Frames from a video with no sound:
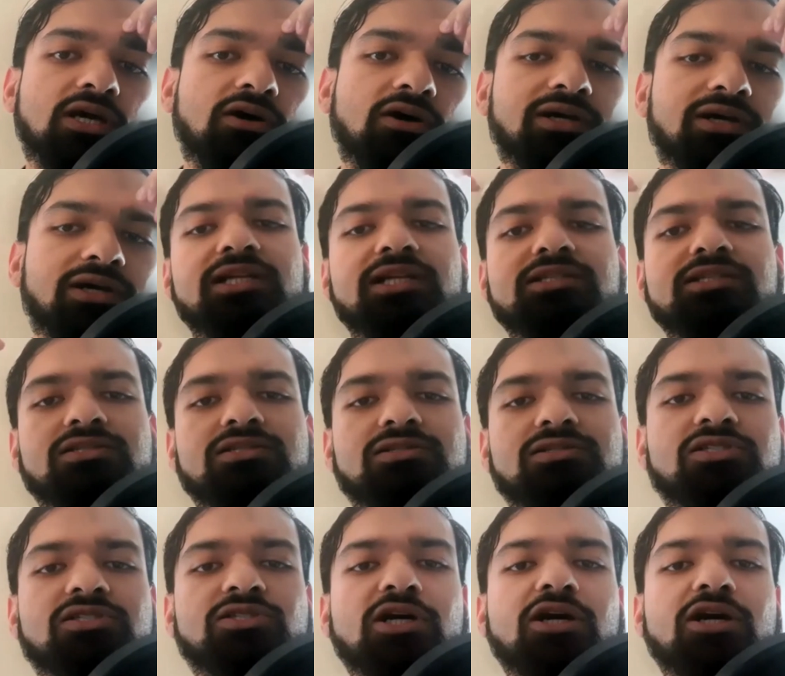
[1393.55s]
Okay, let's
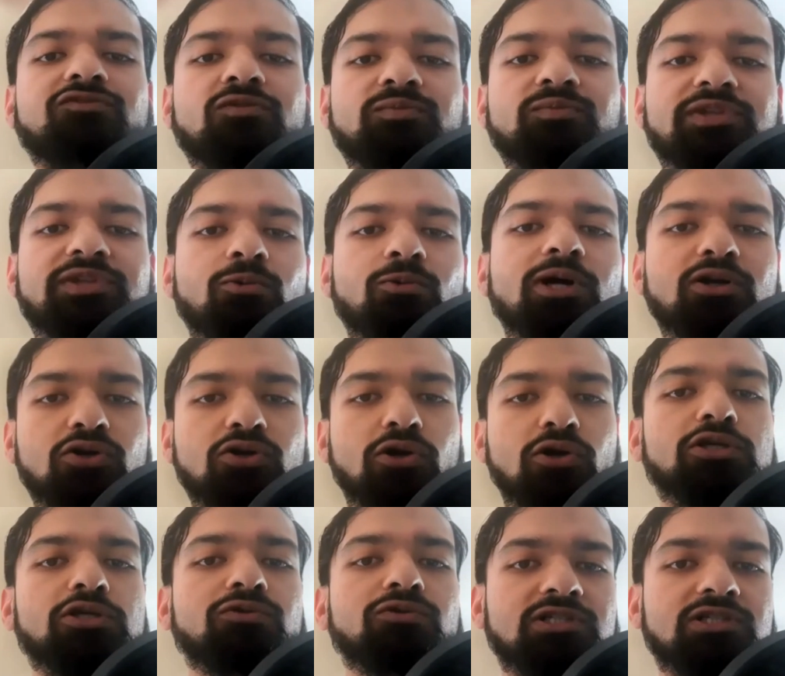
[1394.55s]
start from there. What
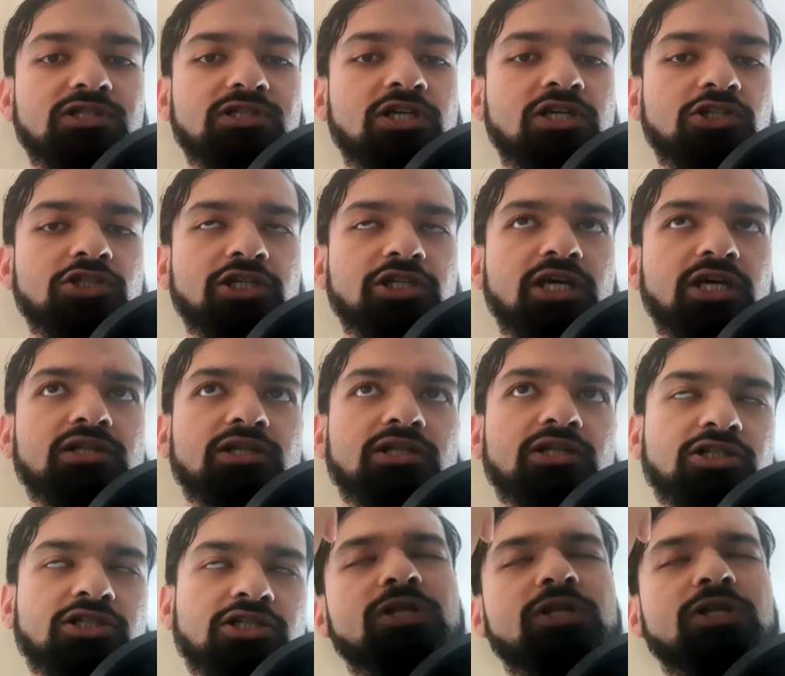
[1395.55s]
got you into teaching English?